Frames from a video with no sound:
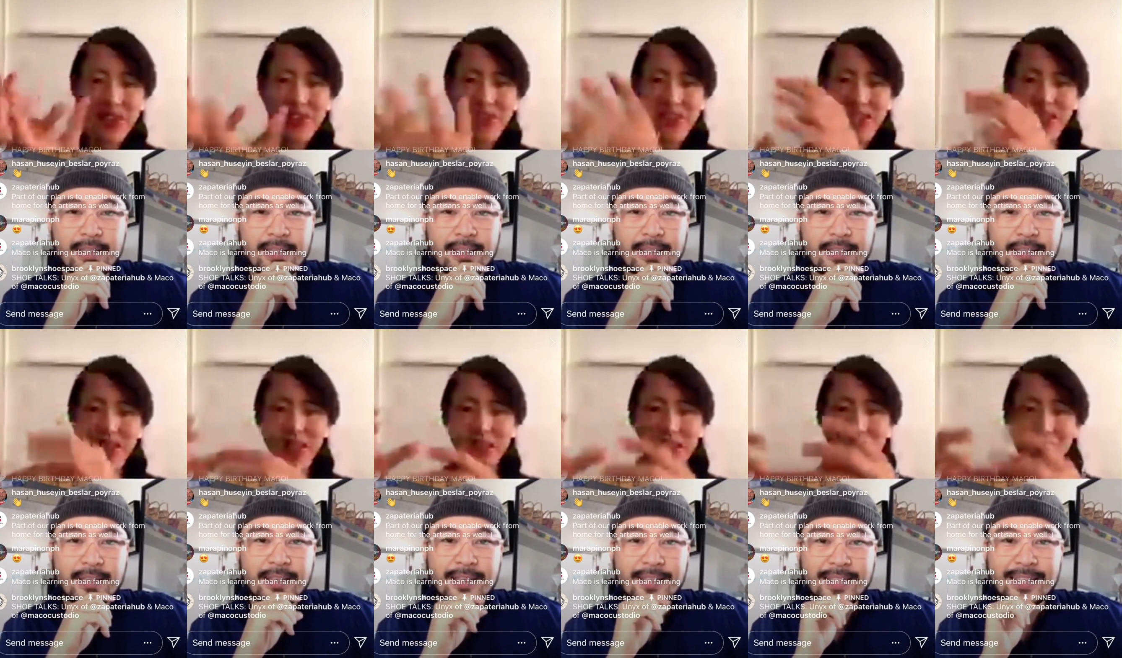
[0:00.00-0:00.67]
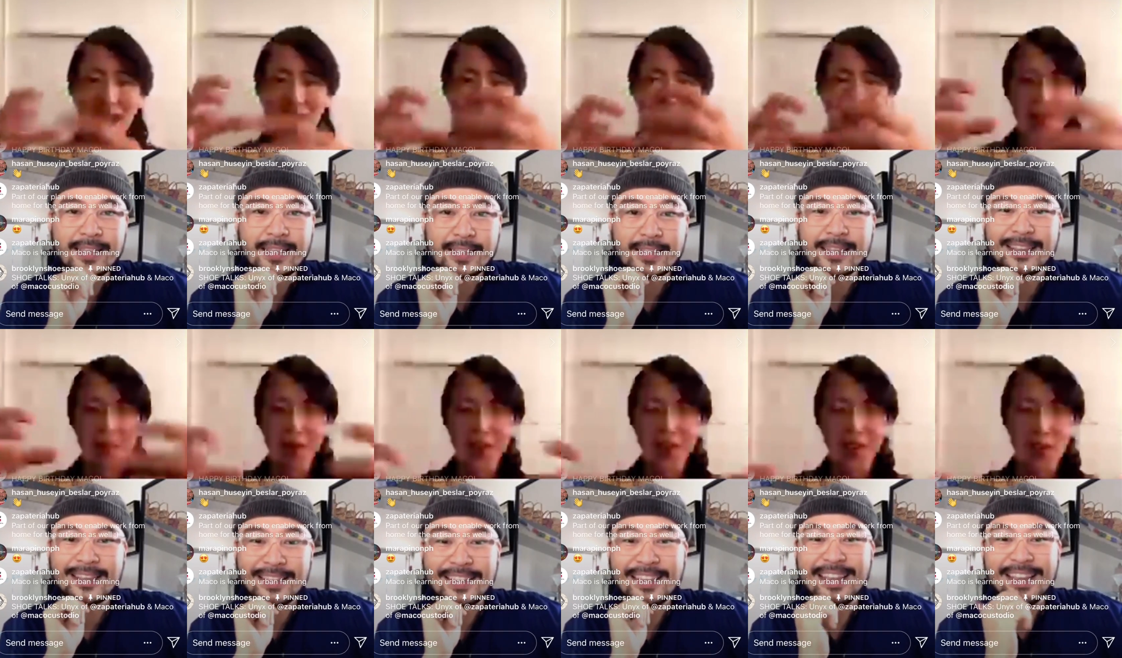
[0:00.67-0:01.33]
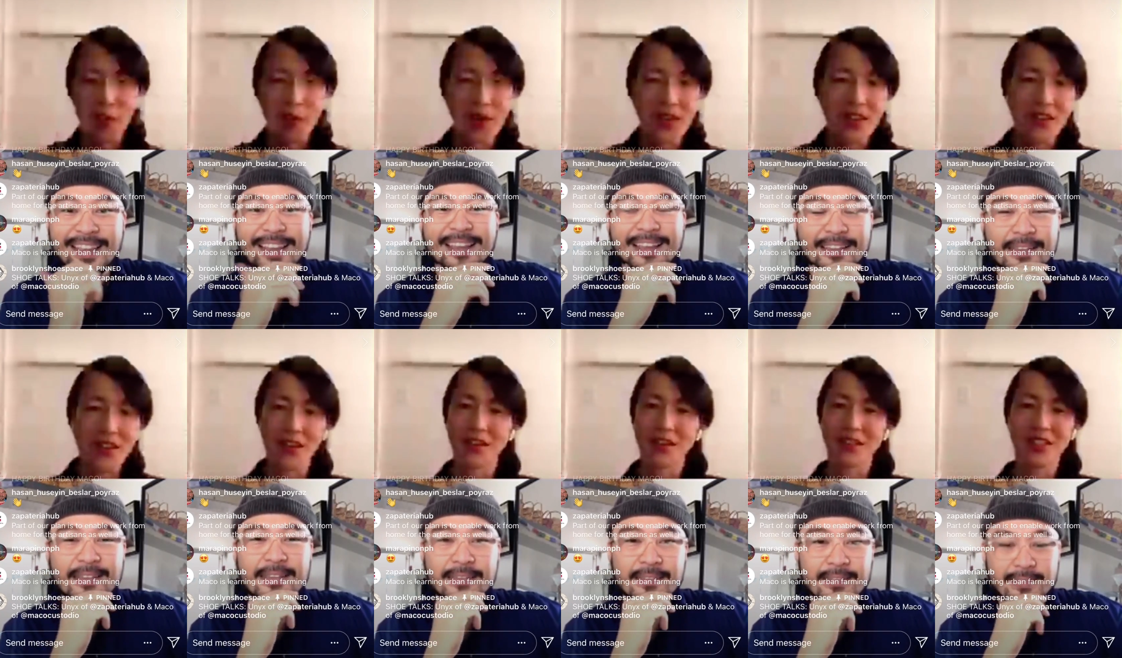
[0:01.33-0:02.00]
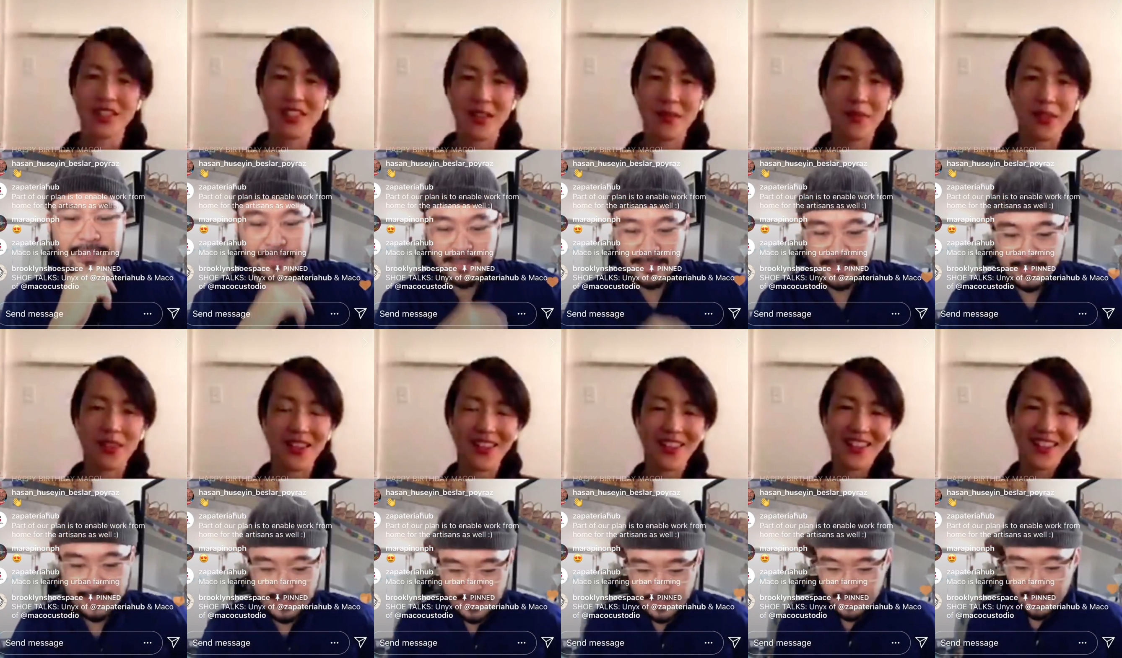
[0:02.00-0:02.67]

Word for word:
Speaker 1: and you can have it by your window or something.